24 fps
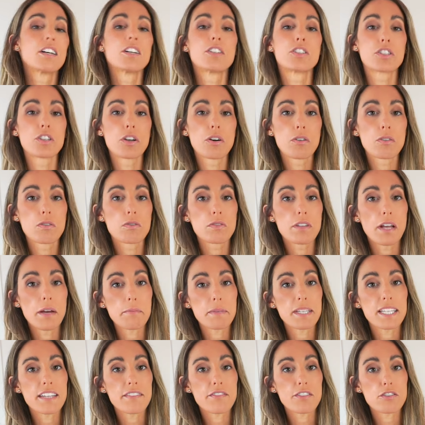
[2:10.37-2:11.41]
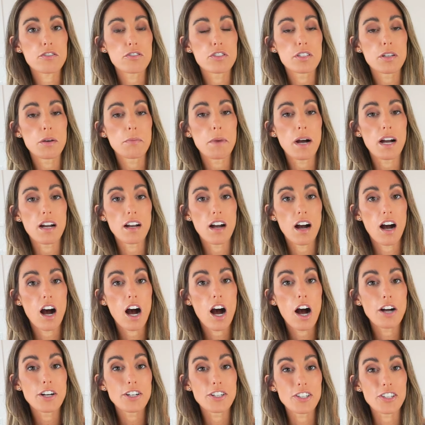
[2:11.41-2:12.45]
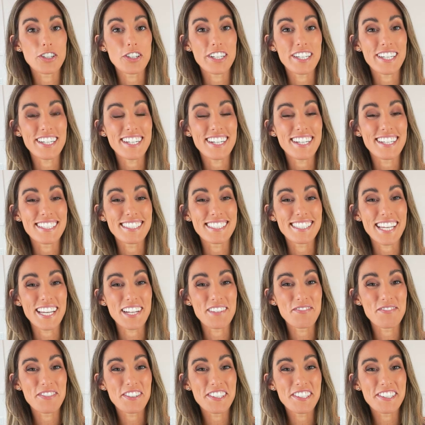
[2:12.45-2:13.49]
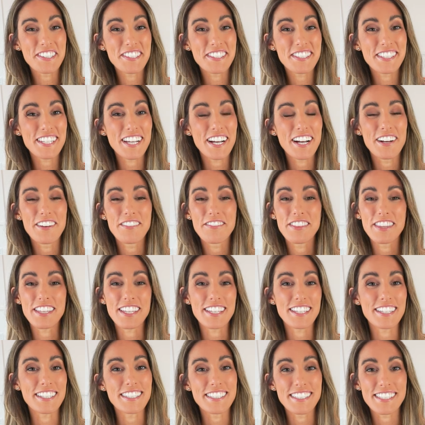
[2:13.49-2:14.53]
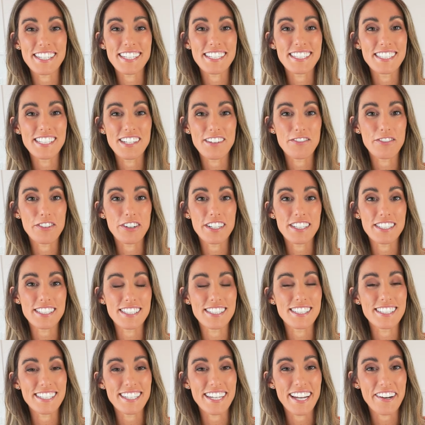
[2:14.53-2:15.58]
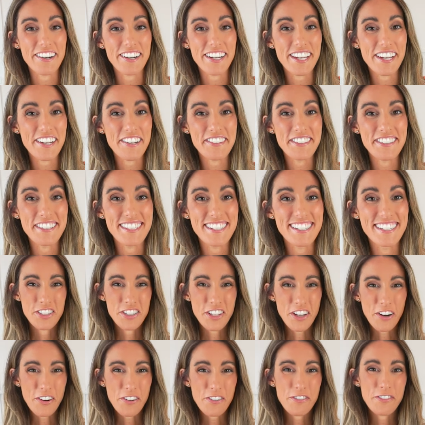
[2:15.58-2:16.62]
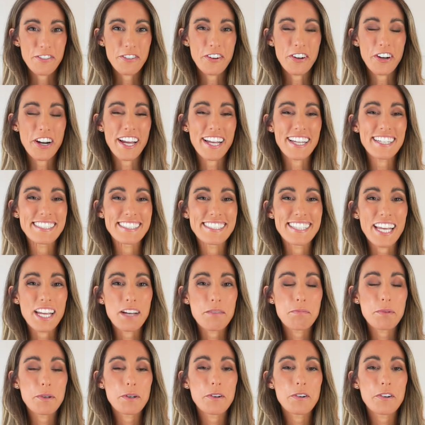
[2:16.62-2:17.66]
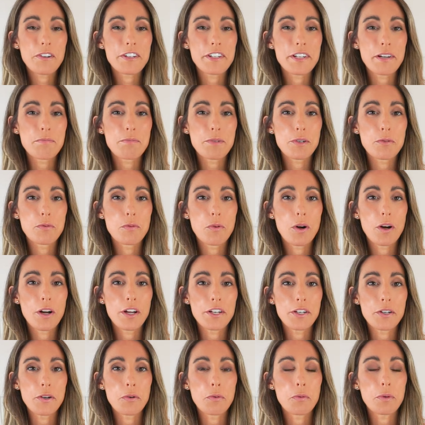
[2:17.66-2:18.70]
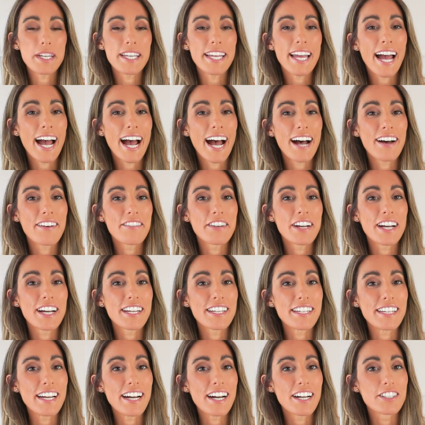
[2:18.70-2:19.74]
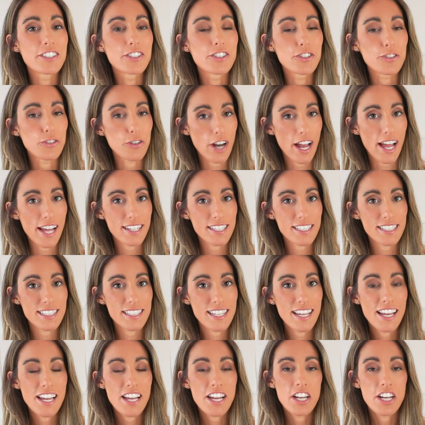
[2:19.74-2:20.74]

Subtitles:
So let me give you some concrete examples of these different scenarios. So for example, number one, we have a dress.